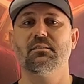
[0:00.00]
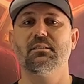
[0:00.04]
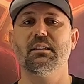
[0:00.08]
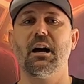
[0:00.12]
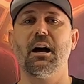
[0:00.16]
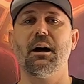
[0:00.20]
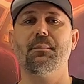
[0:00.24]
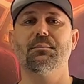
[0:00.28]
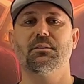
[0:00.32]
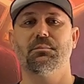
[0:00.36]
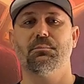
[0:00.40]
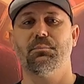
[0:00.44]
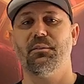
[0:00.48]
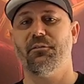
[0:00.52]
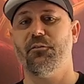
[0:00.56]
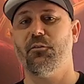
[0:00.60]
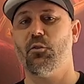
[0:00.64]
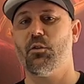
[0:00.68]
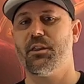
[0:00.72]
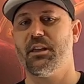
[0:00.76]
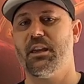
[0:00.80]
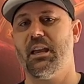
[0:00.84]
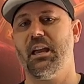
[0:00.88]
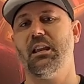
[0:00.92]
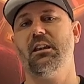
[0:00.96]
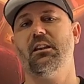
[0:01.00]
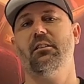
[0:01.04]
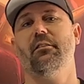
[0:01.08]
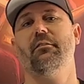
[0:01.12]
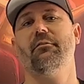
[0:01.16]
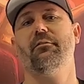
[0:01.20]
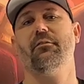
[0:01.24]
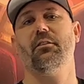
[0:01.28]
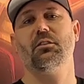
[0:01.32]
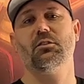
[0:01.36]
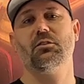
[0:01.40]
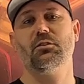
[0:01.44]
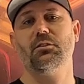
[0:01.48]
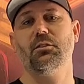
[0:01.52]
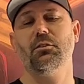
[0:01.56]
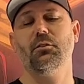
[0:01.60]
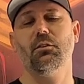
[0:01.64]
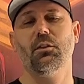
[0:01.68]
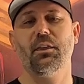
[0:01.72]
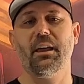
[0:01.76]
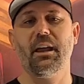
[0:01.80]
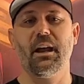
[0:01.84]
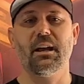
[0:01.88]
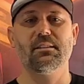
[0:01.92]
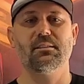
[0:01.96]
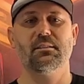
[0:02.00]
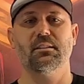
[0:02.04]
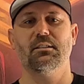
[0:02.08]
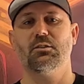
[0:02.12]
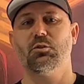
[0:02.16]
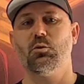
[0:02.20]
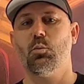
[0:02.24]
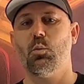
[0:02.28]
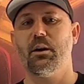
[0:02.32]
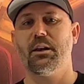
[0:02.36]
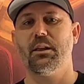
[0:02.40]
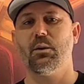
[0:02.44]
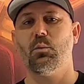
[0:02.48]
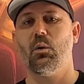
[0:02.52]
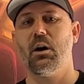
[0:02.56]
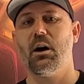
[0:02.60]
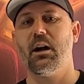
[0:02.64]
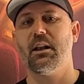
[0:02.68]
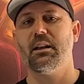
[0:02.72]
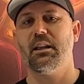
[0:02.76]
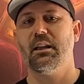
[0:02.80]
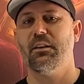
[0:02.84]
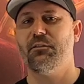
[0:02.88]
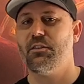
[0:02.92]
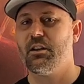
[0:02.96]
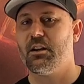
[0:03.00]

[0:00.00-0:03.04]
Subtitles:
subs before the end of 2021.